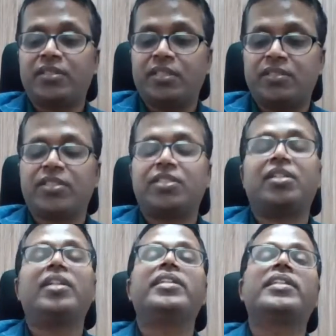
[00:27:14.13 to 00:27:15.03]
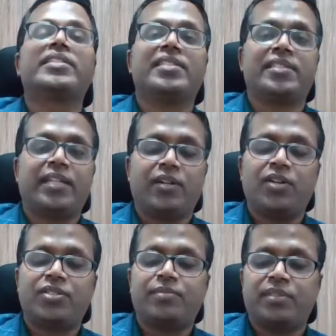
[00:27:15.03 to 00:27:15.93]
just only increases the
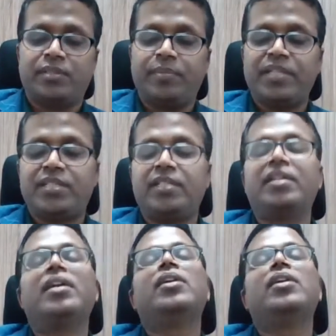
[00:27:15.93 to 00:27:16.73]
cost for the patient.